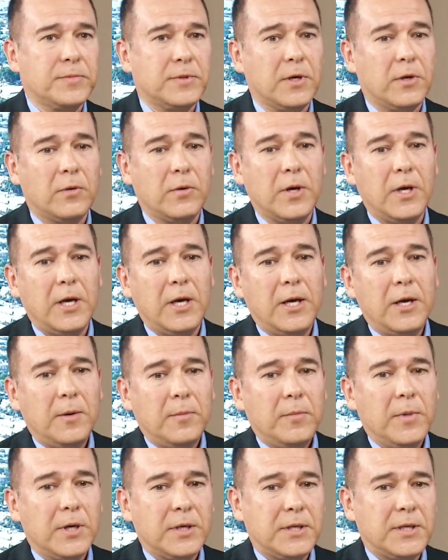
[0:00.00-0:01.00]
So
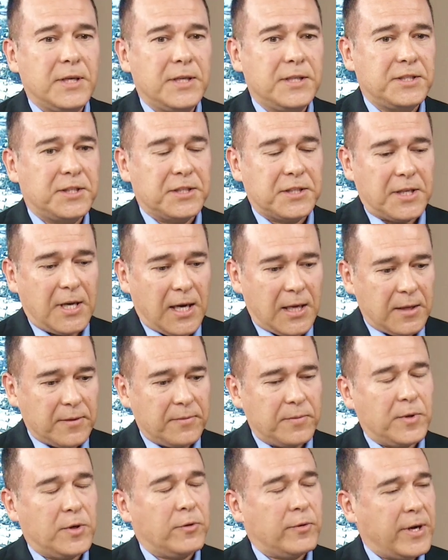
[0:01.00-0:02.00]
but it's just kind
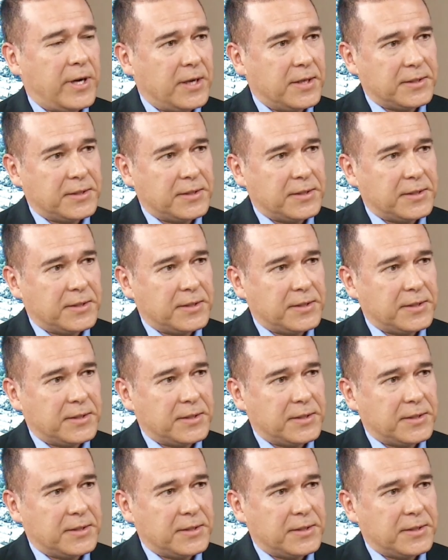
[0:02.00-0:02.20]
of created